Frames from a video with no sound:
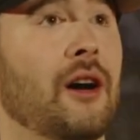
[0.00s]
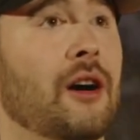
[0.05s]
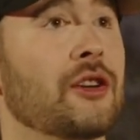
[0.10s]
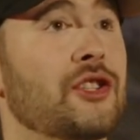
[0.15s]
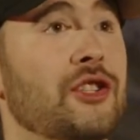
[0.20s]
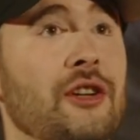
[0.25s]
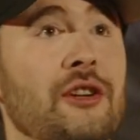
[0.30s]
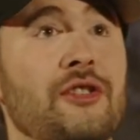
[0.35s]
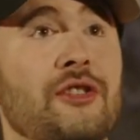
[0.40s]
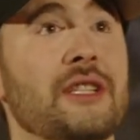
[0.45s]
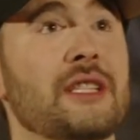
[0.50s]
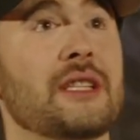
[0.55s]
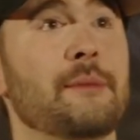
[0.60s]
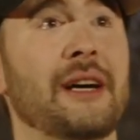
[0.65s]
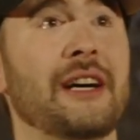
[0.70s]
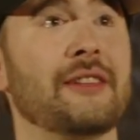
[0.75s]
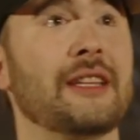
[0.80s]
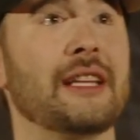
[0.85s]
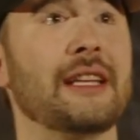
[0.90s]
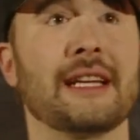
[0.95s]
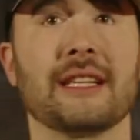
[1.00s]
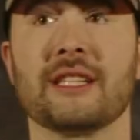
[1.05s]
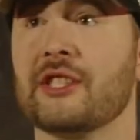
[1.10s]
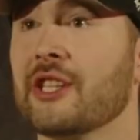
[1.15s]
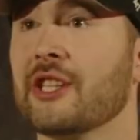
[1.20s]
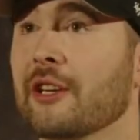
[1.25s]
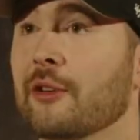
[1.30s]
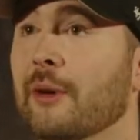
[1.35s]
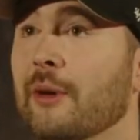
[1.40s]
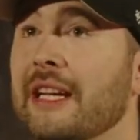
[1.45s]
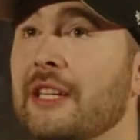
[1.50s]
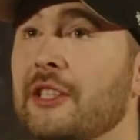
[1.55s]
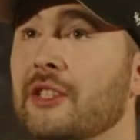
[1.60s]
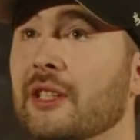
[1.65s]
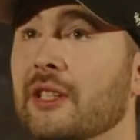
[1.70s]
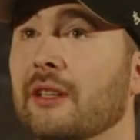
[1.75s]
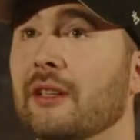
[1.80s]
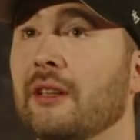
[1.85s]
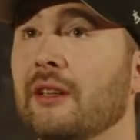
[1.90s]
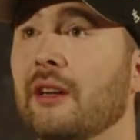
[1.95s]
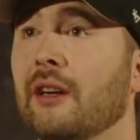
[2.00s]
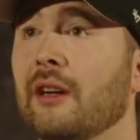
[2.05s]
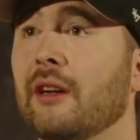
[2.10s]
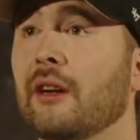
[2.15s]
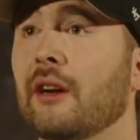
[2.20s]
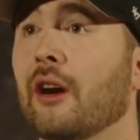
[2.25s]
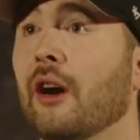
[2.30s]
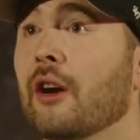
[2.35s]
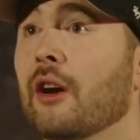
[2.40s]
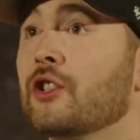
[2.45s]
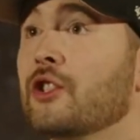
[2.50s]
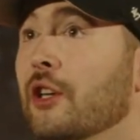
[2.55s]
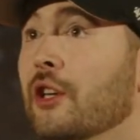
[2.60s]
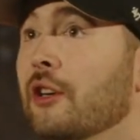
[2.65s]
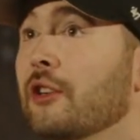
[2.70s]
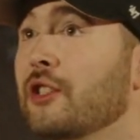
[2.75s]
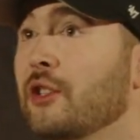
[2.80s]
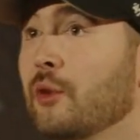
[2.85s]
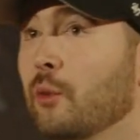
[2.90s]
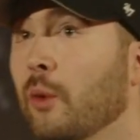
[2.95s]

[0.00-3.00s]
church is about the next generation. Our church, we're